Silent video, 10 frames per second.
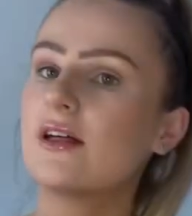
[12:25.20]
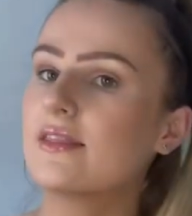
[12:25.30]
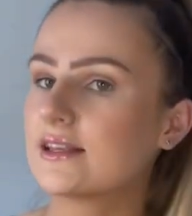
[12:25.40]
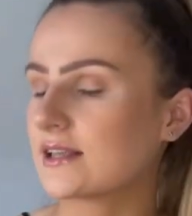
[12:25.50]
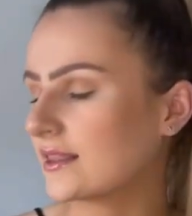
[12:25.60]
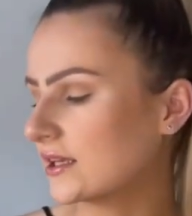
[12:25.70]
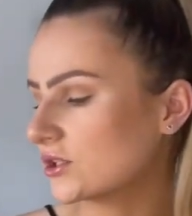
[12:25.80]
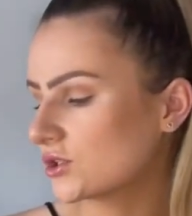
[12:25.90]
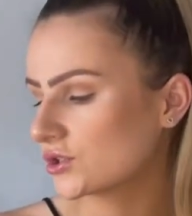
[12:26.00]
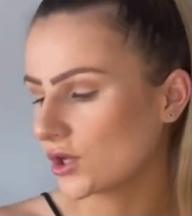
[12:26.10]
I think it's
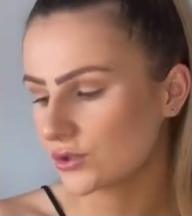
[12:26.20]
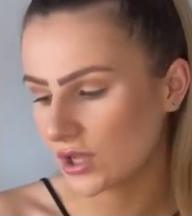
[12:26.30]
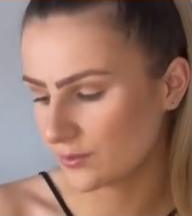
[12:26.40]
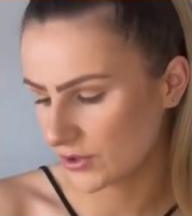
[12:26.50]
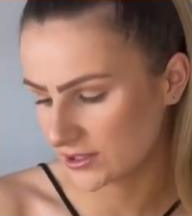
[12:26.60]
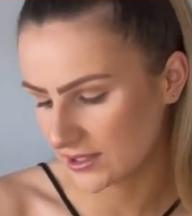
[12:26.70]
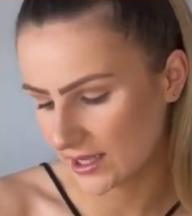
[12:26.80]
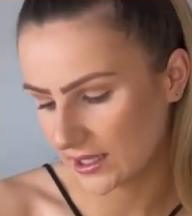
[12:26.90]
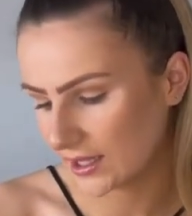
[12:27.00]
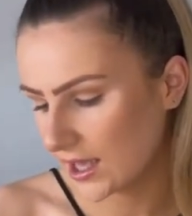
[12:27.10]
so, so
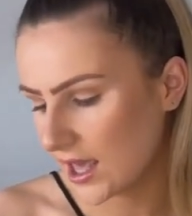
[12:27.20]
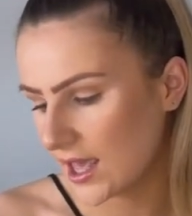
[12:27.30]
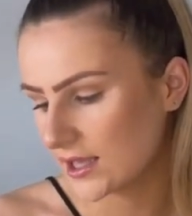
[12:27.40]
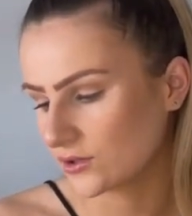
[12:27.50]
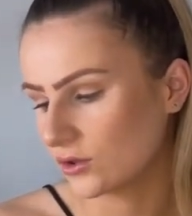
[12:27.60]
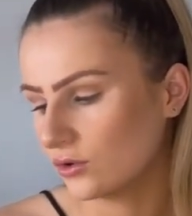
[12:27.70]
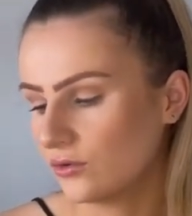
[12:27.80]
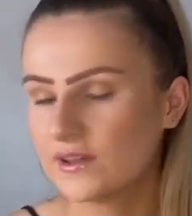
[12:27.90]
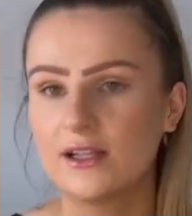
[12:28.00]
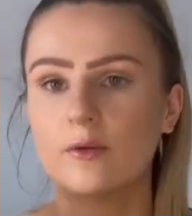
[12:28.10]
pretty. It's got lovely
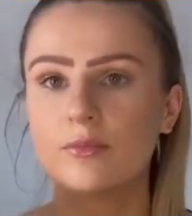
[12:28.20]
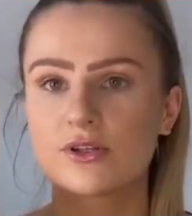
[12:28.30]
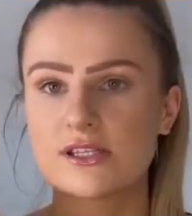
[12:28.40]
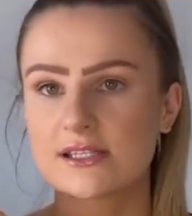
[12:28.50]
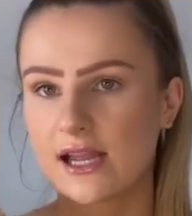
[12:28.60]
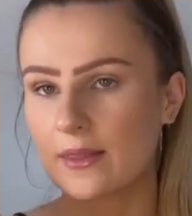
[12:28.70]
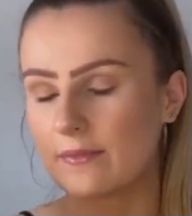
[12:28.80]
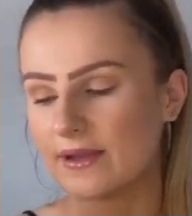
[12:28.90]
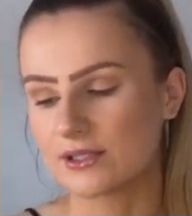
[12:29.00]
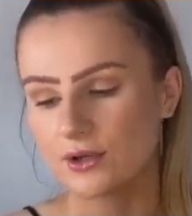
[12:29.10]
little buttons down the
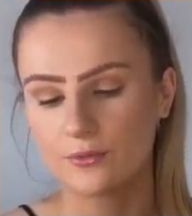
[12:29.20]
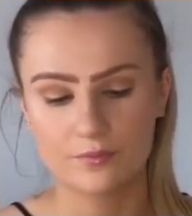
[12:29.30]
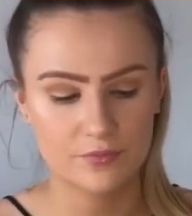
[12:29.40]
middle.